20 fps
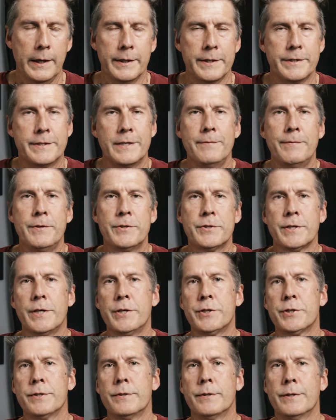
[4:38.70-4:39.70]
In a TV
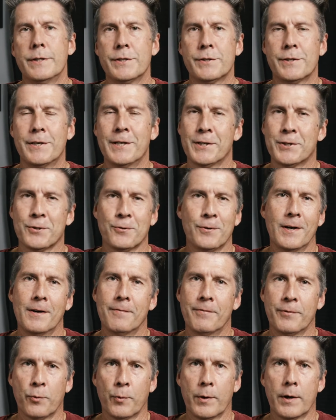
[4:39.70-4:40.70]
station, these things are
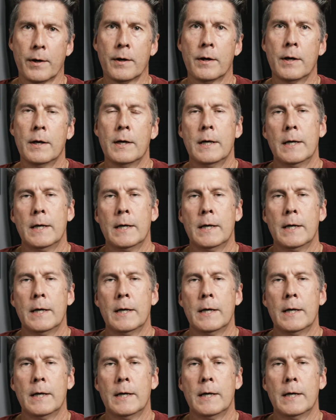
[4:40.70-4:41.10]
everywhere.